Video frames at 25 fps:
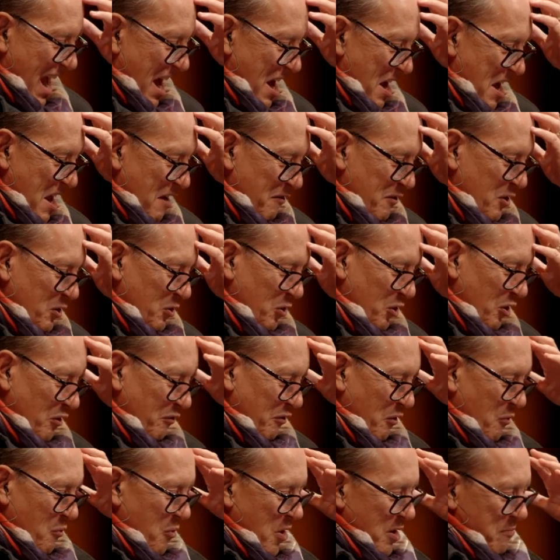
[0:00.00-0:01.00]
If you could
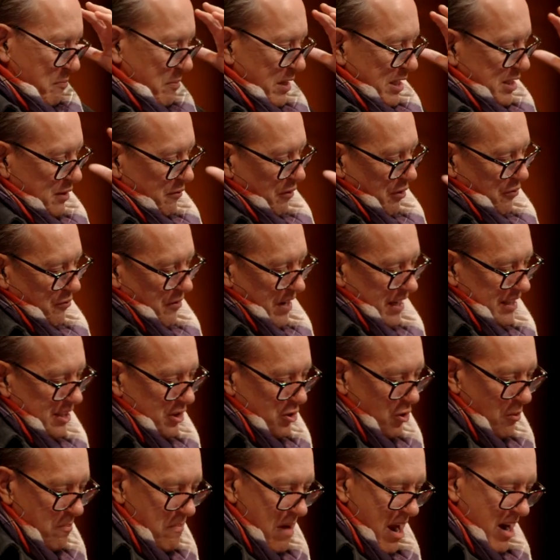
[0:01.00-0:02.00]
offer one piece of advice
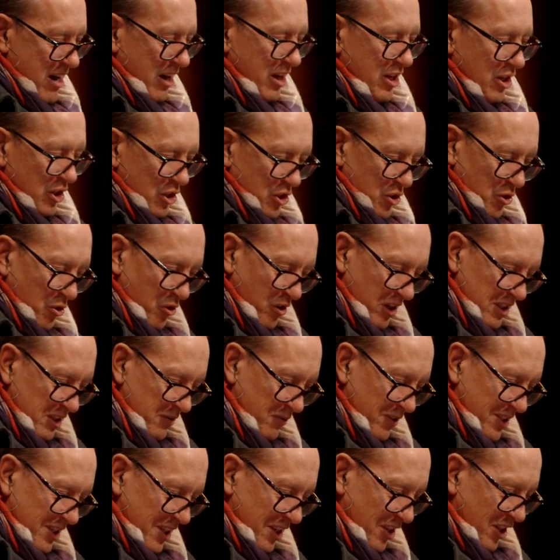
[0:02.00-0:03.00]
to American tourists
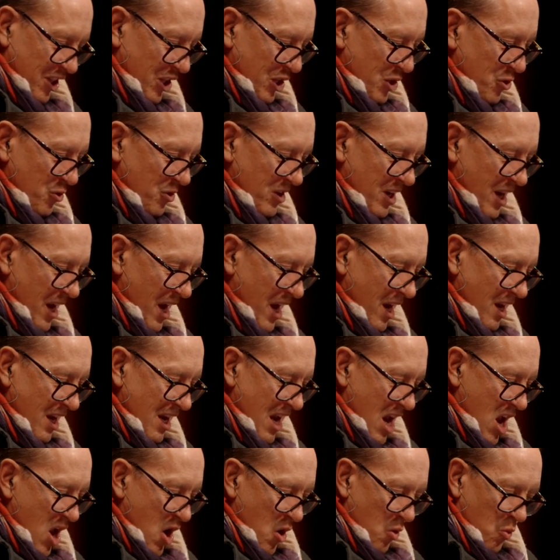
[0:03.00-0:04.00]
visiting the UK,
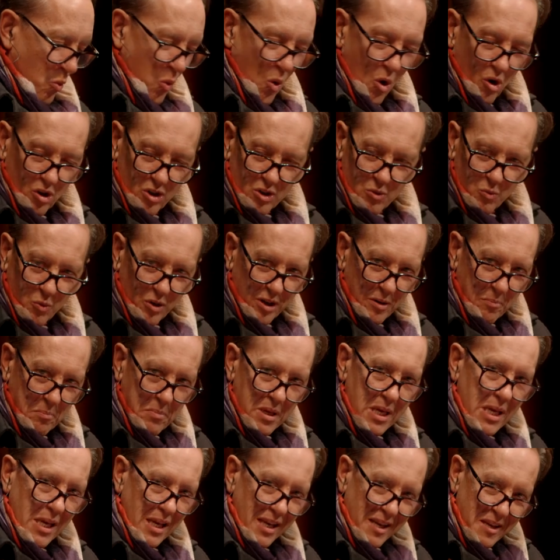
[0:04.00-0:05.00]
what would it
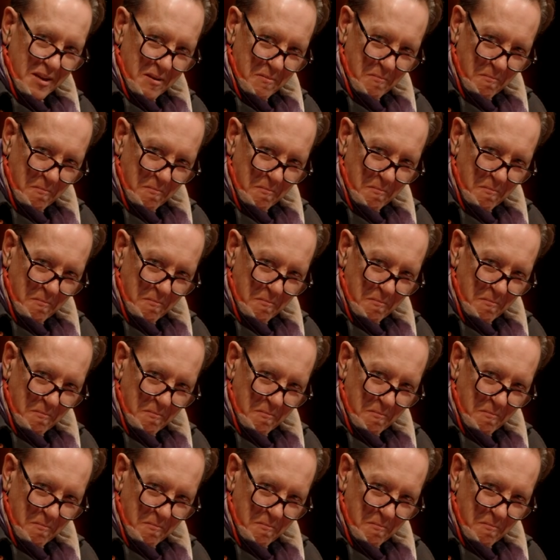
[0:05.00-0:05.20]
be?